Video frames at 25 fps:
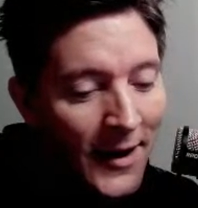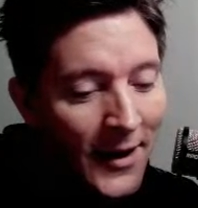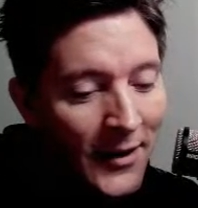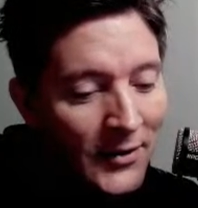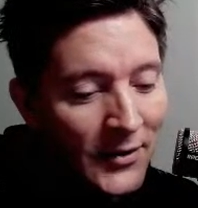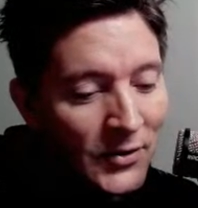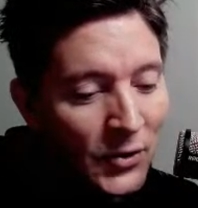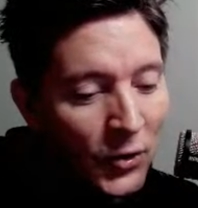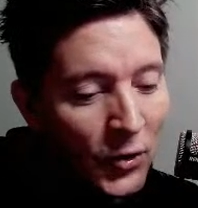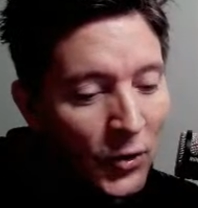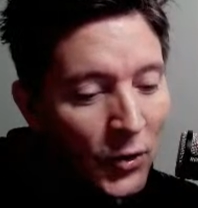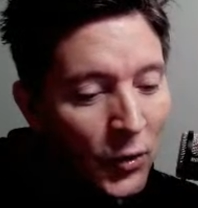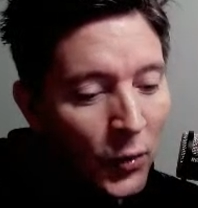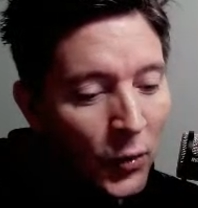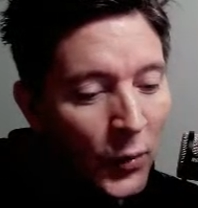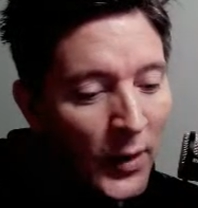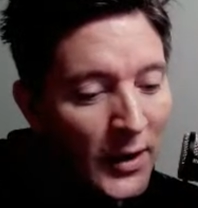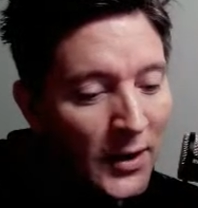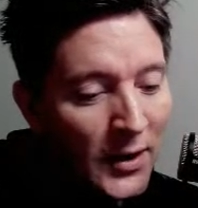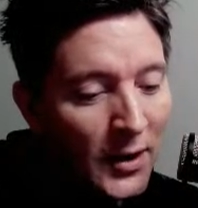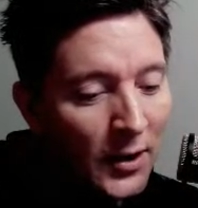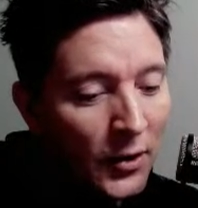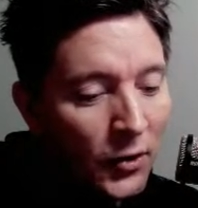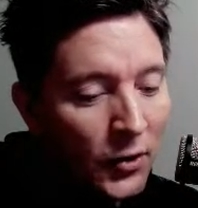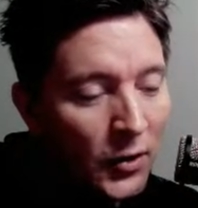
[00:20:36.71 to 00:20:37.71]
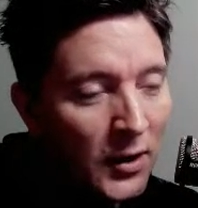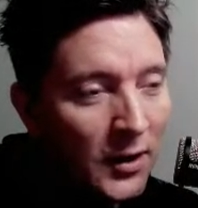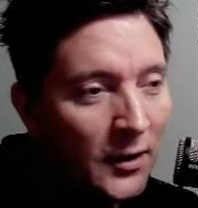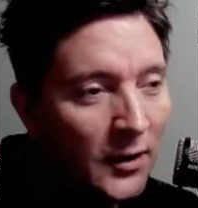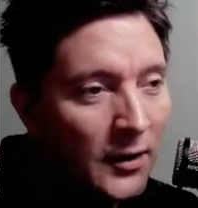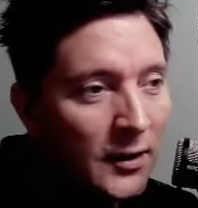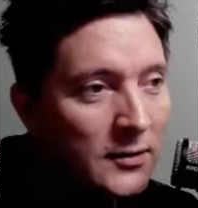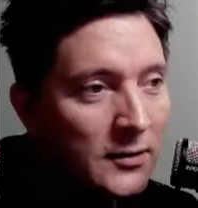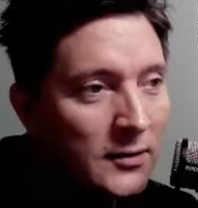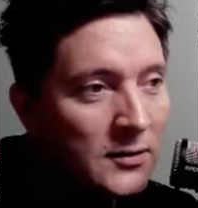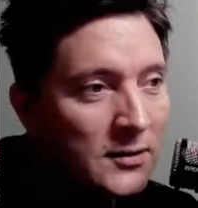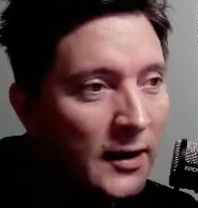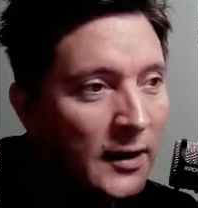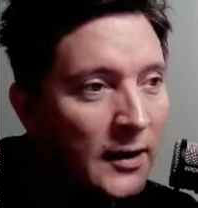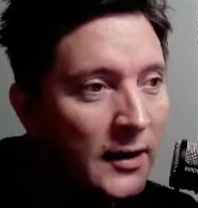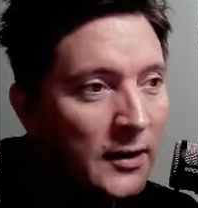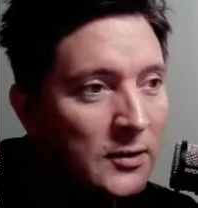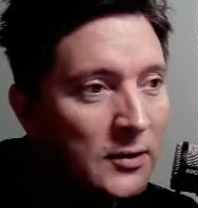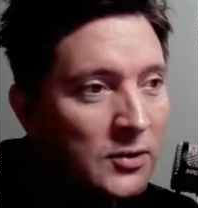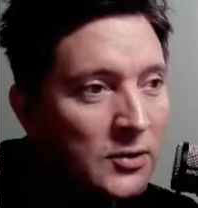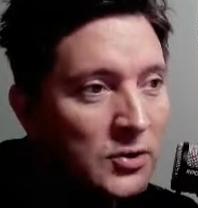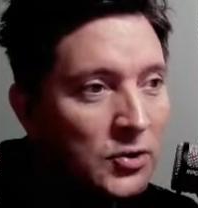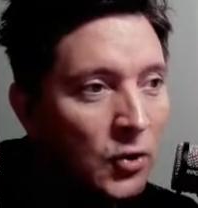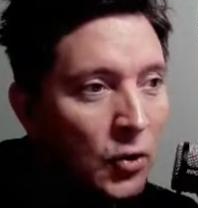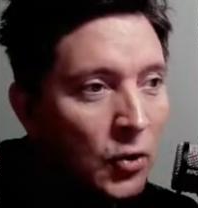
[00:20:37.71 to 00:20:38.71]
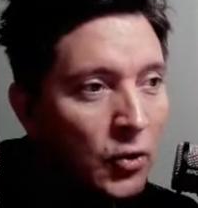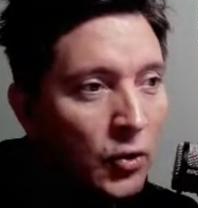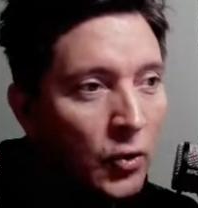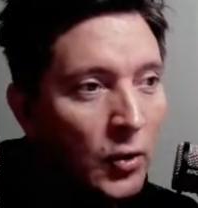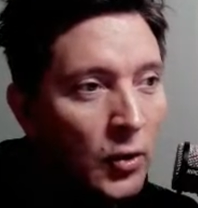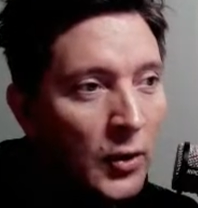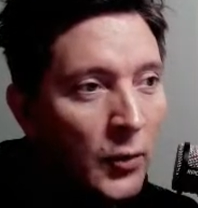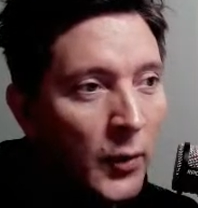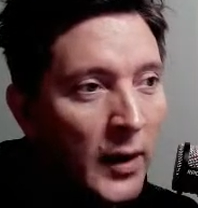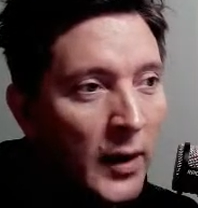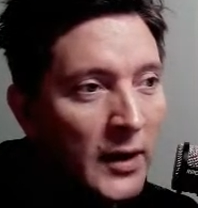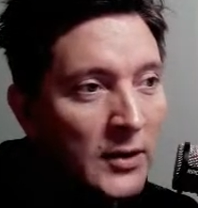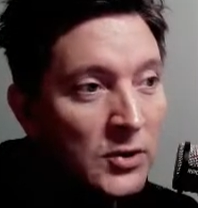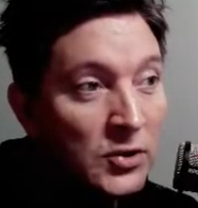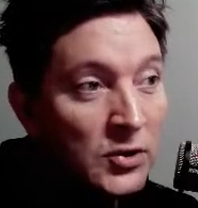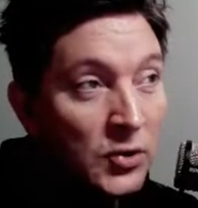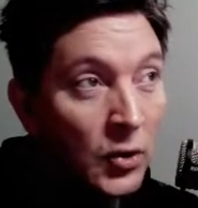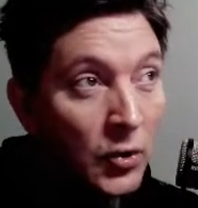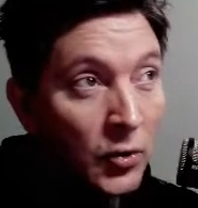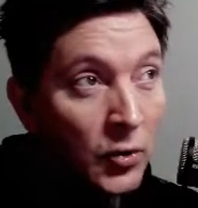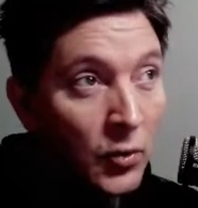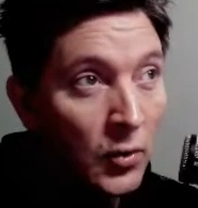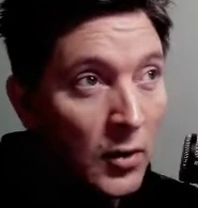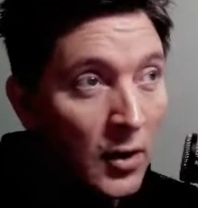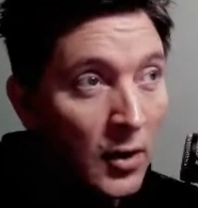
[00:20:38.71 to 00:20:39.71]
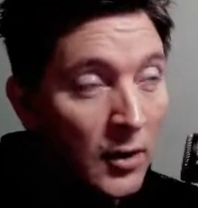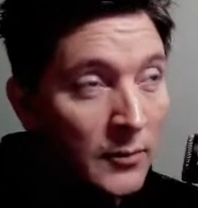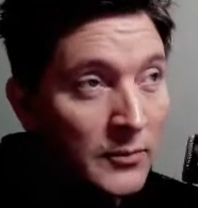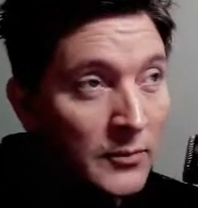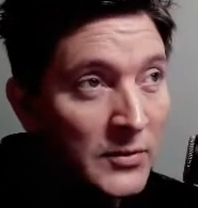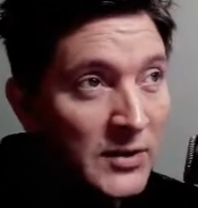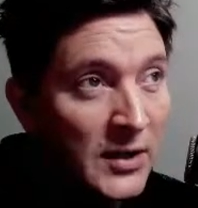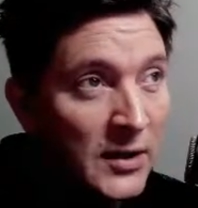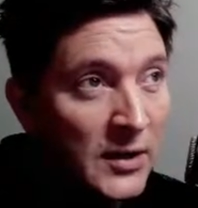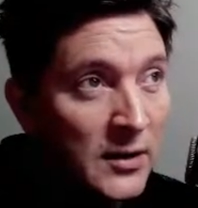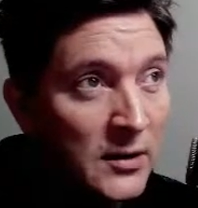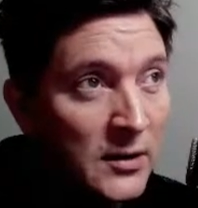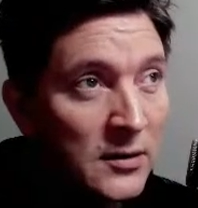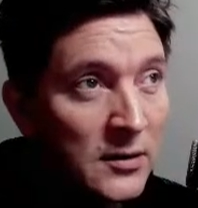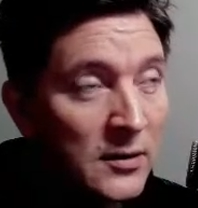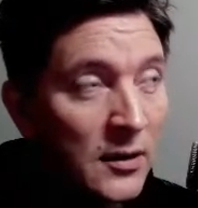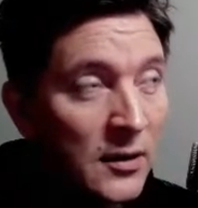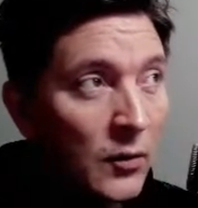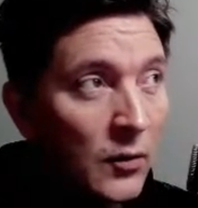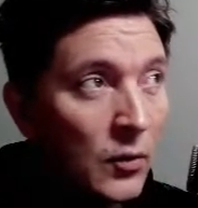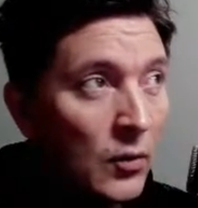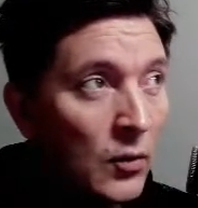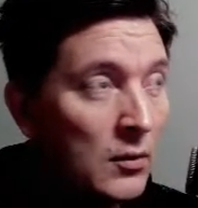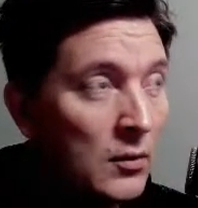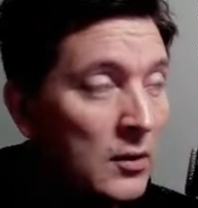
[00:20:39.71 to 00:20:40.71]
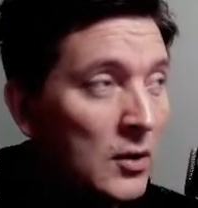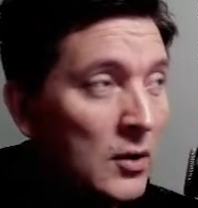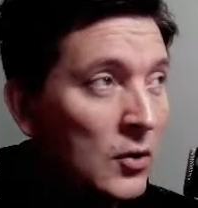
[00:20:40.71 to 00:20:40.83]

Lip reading: So when you're looking at Sorrow, and when Sorrow comes in, and